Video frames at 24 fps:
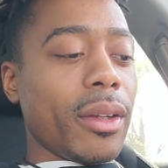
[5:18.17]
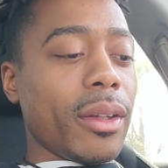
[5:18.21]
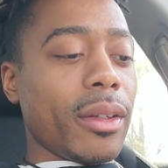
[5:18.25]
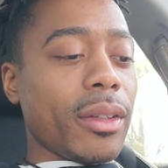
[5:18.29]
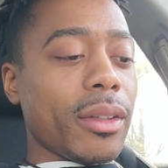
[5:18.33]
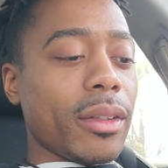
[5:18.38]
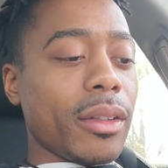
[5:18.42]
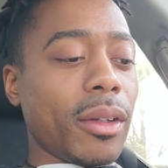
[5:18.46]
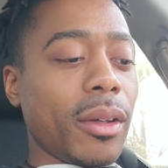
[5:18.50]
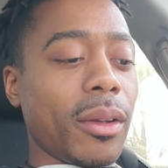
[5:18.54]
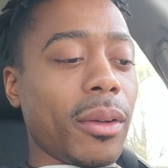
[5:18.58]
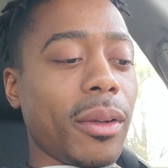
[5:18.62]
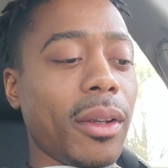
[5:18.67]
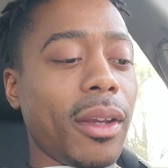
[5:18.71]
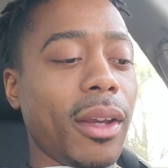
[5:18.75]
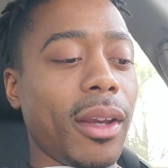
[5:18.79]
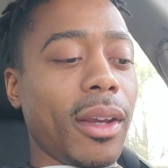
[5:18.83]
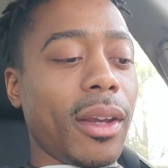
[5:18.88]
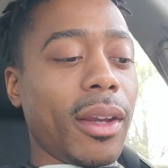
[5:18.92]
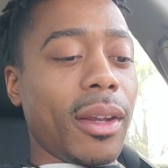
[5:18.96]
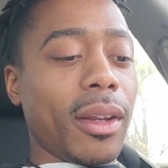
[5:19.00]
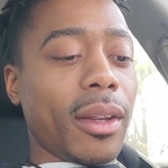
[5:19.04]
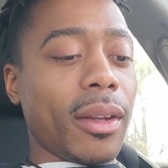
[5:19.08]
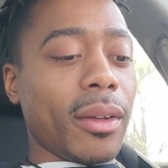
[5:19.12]
So
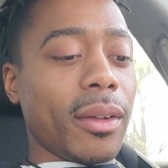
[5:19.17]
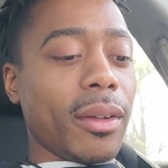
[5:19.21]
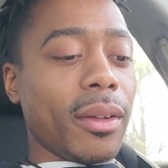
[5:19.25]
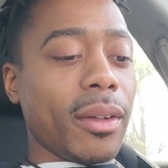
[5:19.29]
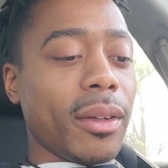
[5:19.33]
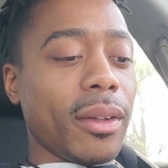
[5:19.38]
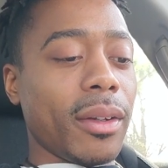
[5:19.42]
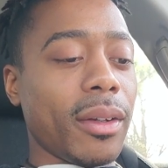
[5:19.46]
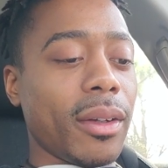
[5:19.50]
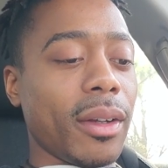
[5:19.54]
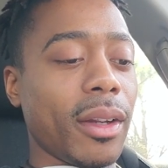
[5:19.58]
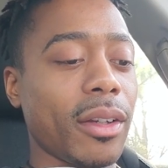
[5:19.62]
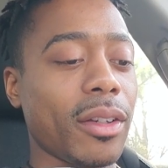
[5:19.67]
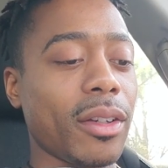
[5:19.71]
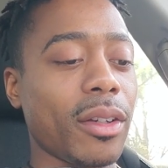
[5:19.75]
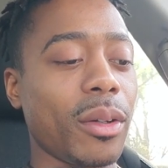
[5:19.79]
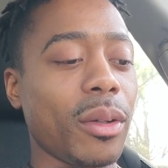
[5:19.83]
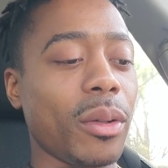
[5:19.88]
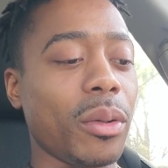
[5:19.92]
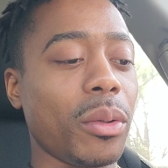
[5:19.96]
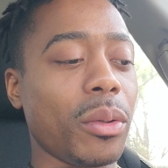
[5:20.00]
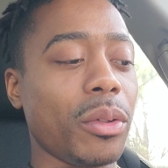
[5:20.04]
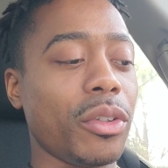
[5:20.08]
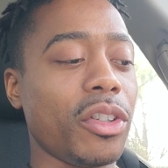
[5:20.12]
yeah, that's a
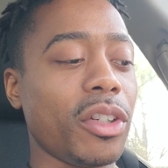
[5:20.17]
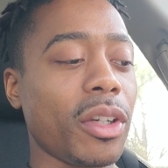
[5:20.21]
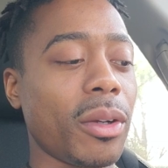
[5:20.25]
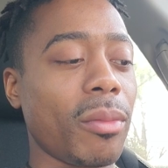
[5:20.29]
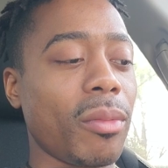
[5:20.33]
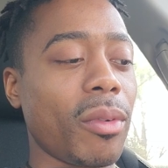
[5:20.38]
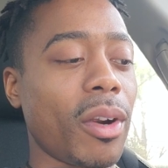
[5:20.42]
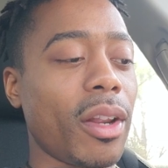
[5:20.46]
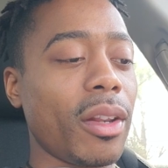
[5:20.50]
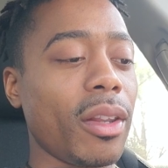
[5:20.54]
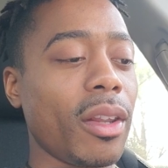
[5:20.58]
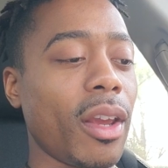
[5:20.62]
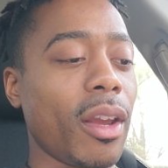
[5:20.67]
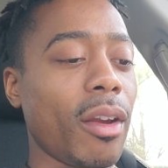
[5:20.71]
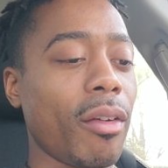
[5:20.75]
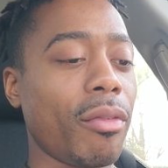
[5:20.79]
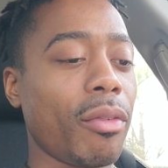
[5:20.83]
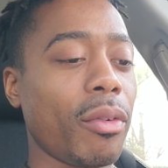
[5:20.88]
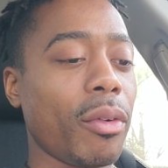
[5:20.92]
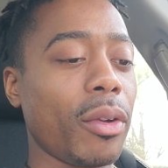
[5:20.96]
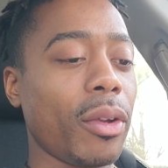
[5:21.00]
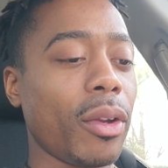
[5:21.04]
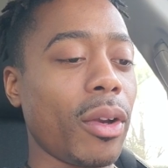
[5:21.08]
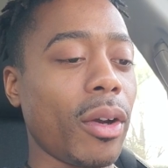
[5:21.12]
little gem right there
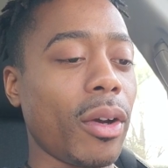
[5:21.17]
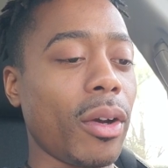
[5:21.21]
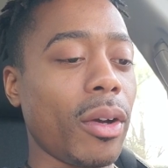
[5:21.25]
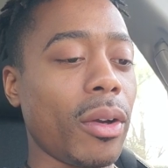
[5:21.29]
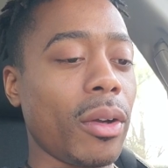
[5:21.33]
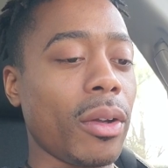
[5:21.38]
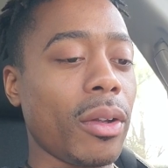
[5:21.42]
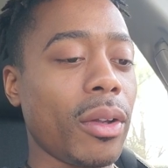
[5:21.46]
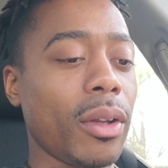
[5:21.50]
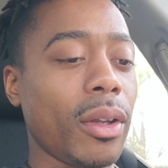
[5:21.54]
for y'all.